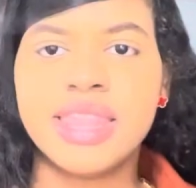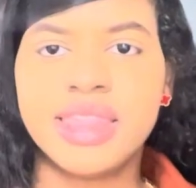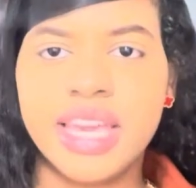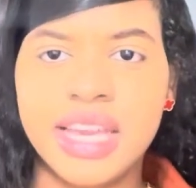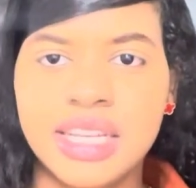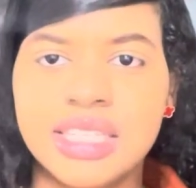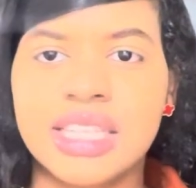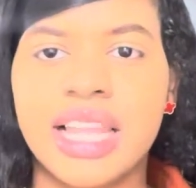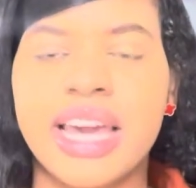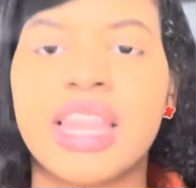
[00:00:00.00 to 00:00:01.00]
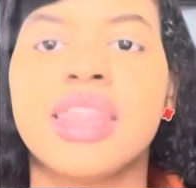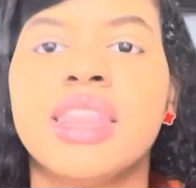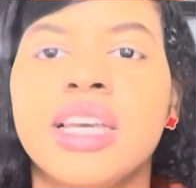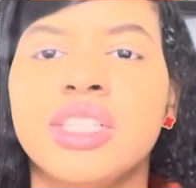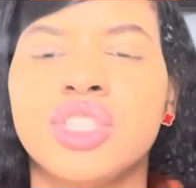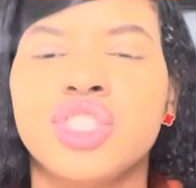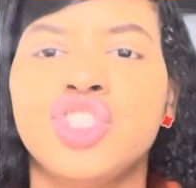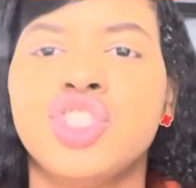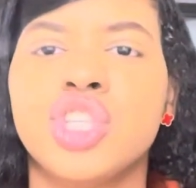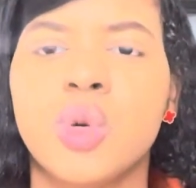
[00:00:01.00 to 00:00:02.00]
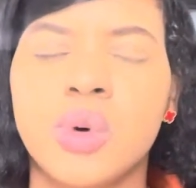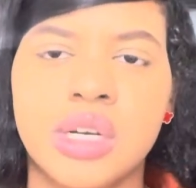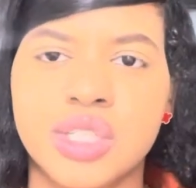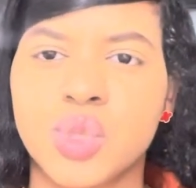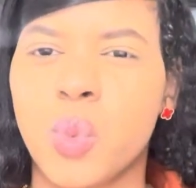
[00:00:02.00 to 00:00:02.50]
Things like this show us